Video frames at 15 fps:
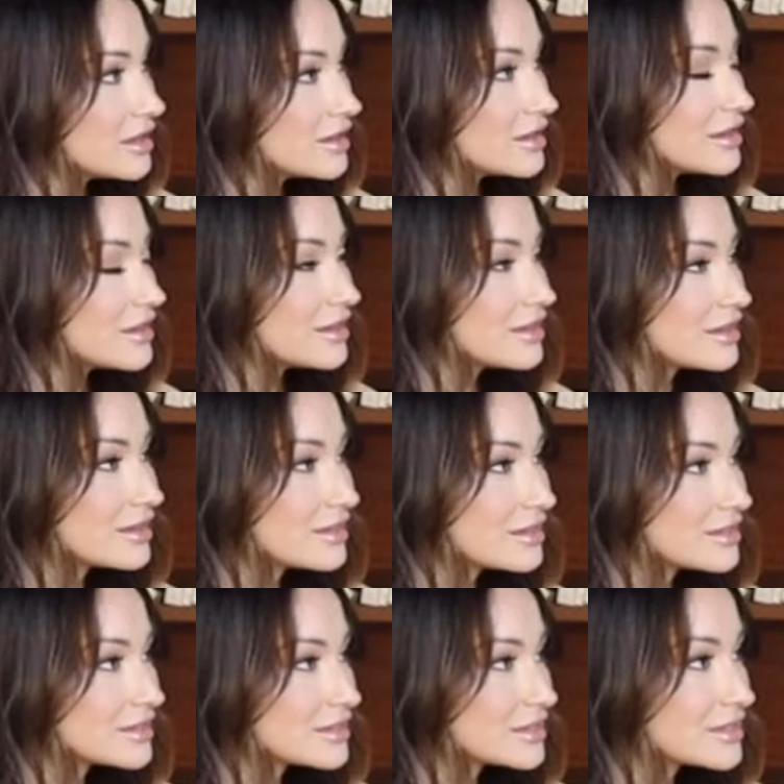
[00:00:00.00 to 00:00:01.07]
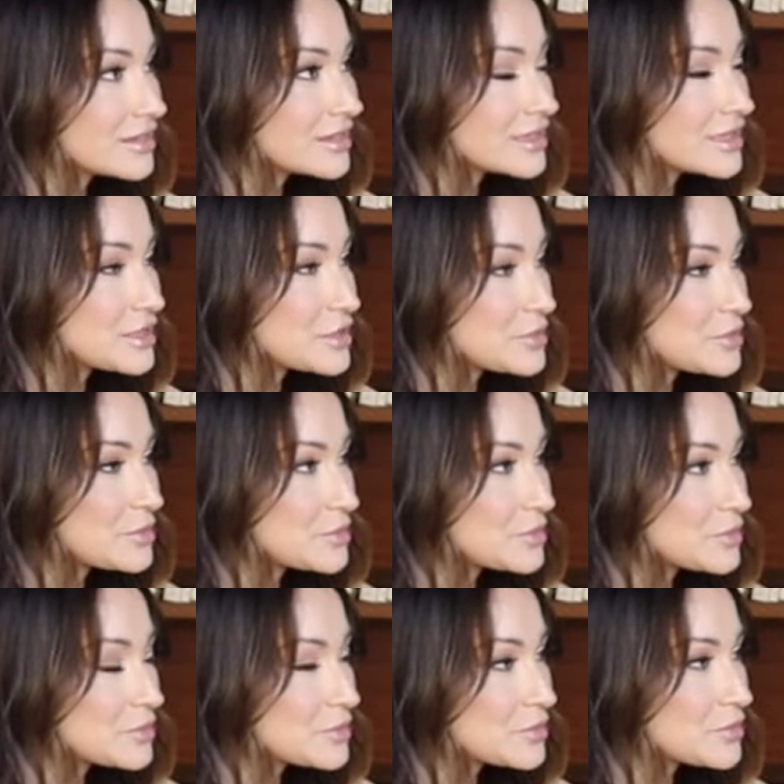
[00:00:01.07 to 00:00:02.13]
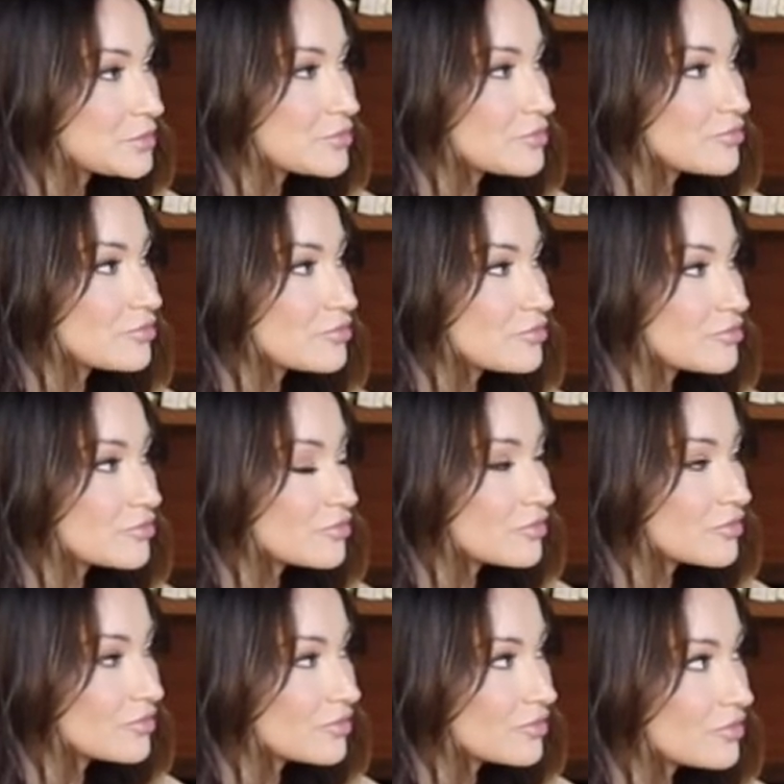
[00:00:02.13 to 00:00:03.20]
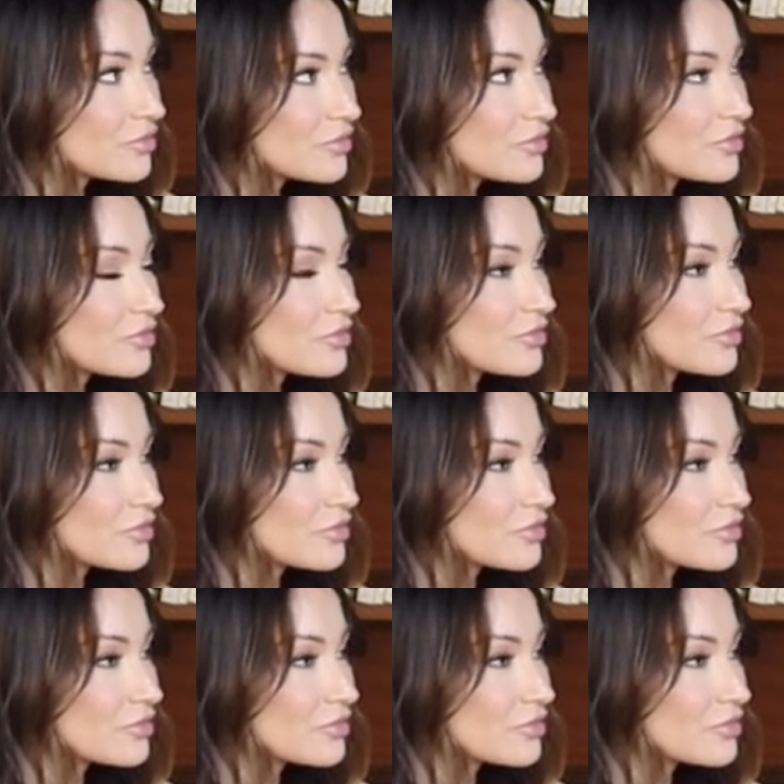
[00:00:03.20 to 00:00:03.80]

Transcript: (silent)